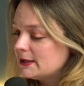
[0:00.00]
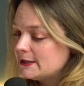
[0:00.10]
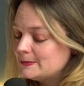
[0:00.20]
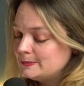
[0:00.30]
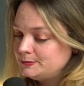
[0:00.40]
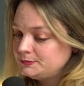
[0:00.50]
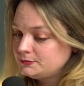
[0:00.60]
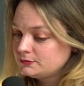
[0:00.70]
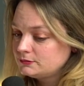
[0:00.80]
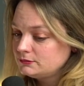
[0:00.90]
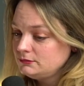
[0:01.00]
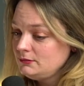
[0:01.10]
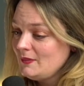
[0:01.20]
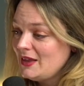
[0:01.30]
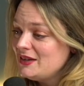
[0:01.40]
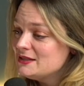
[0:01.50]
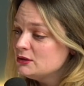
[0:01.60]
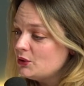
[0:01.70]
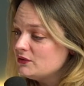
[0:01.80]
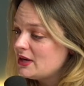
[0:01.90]
That is
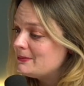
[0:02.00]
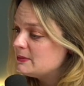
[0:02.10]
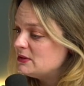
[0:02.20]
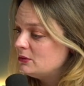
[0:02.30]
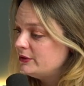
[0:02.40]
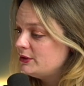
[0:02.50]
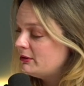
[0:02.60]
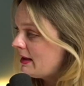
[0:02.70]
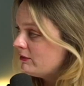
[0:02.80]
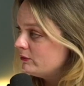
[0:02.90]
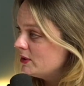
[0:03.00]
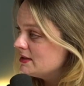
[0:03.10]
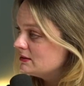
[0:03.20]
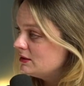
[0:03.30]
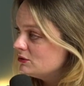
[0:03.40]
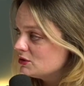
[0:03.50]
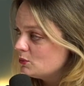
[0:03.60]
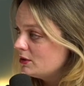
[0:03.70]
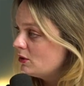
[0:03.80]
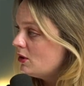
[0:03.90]
a lot of time to be told that you don't have a voice and that you're
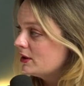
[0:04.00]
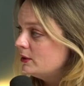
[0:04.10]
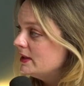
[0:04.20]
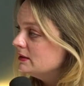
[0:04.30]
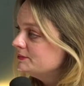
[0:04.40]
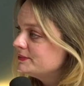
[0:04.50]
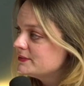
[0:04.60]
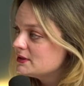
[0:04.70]
just one cog in a wheel.